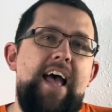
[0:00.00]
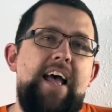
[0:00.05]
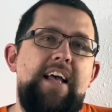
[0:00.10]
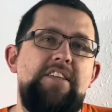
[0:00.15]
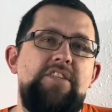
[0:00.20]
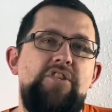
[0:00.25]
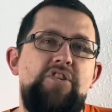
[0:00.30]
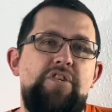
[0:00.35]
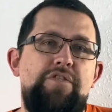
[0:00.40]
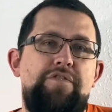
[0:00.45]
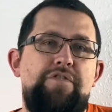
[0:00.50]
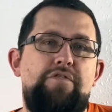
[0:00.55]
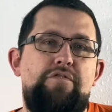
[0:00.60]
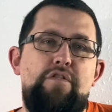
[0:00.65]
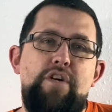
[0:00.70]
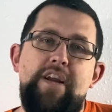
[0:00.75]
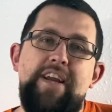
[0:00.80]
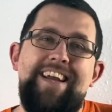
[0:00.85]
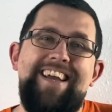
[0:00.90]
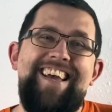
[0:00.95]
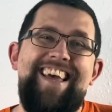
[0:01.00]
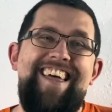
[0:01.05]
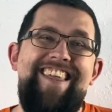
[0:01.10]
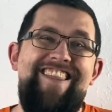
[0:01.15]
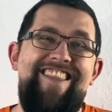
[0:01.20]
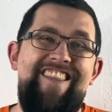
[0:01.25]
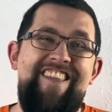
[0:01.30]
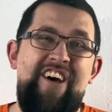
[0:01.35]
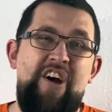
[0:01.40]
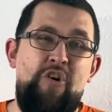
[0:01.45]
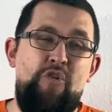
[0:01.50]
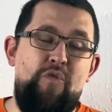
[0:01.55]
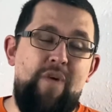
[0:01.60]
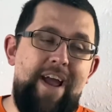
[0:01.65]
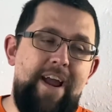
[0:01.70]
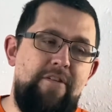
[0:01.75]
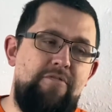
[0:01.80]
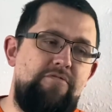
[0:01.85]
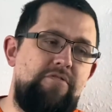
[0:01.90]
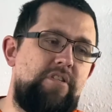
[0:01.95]
suffering
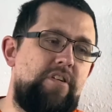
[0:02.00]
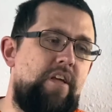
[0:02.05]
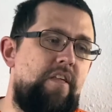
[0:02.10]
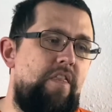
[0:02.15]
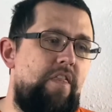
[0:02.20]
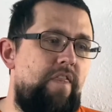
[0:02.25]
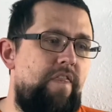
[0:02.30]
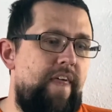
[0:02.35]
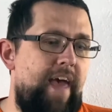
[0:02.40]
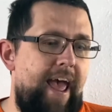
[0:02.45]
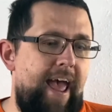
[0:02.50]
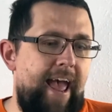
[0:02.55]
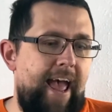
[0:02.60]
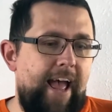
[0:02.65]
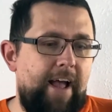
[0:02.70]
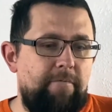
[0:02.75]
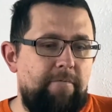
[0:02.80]
around there.